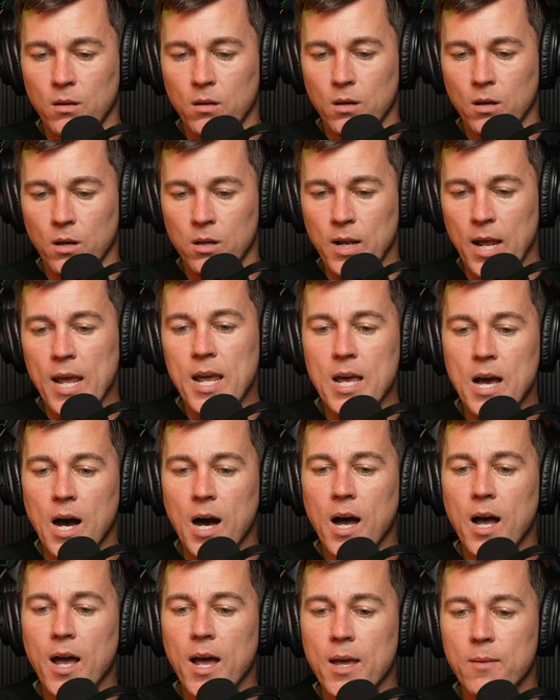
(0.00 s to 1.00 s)
an
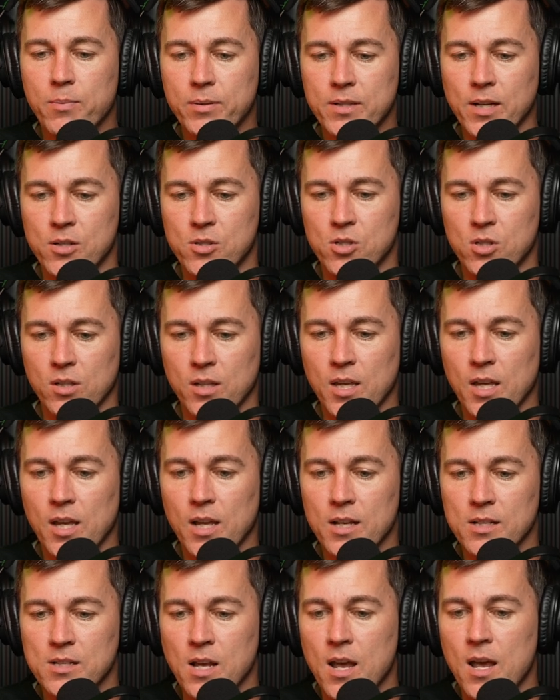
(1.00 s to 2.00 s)
AI potentially
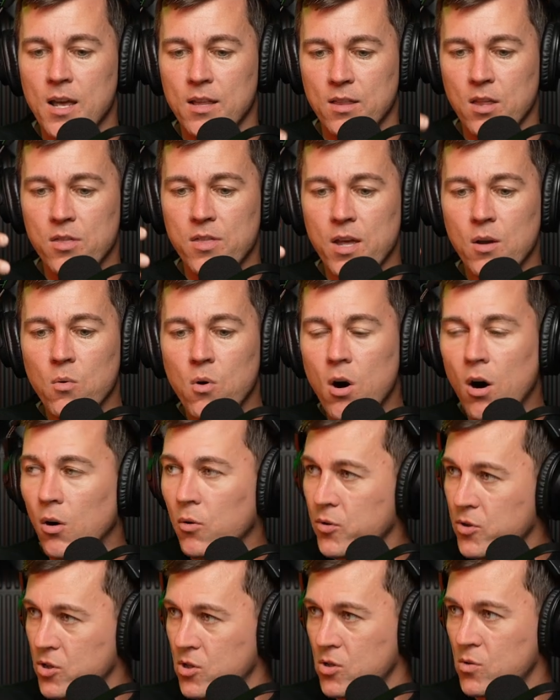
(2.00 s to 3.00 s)
is that they will
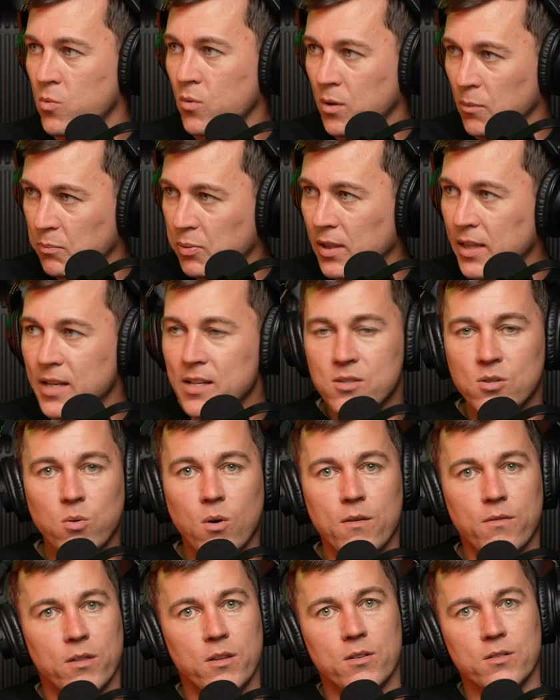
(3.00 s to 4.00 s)
always just want to please
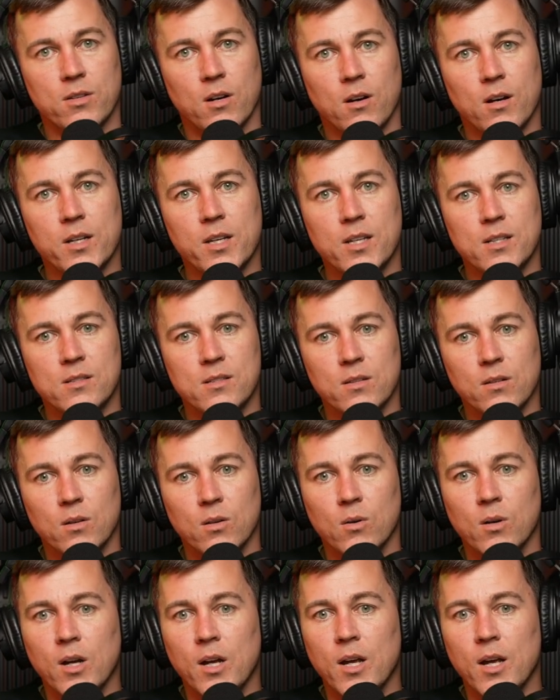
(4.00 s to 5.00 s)
whoever they're talking
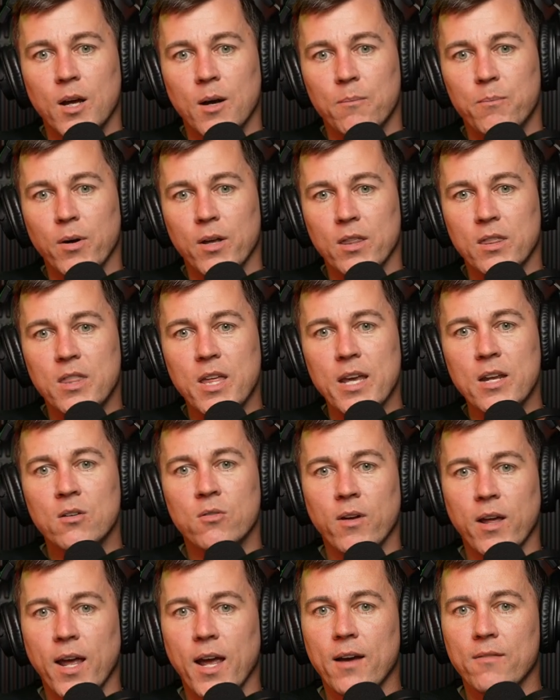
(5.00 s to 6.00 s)
to, but they
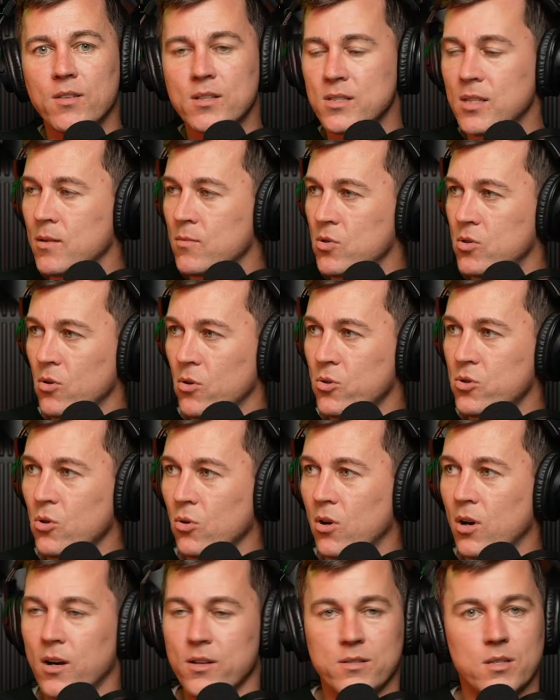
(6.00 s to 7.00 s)
don't have the same social
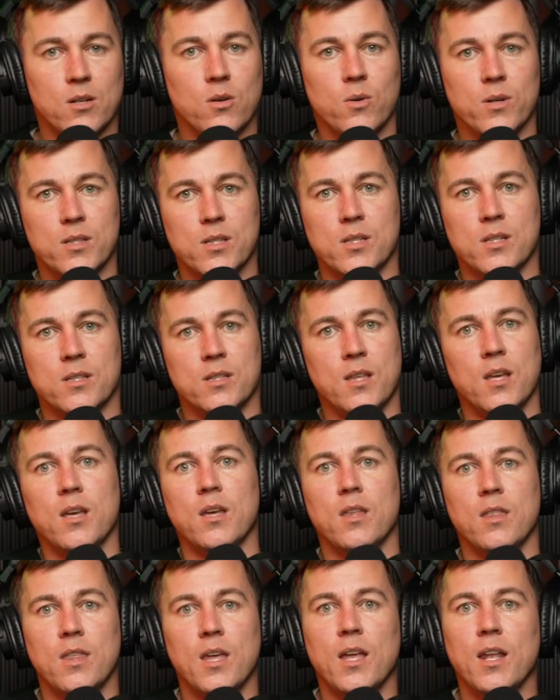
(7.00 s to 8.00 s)
consequences
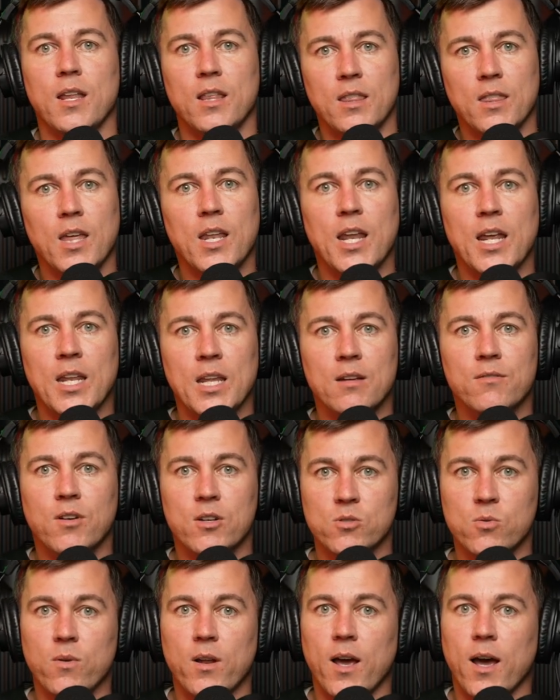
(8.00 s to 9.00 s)
that that that any of
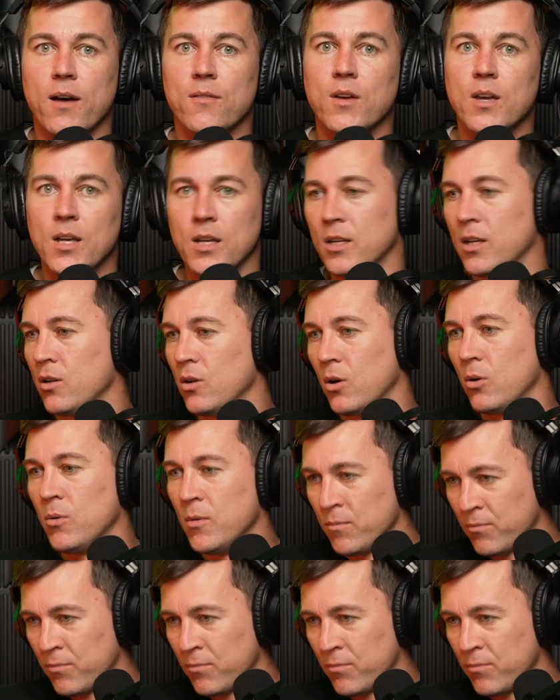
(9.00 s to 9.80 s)
us would have. You know,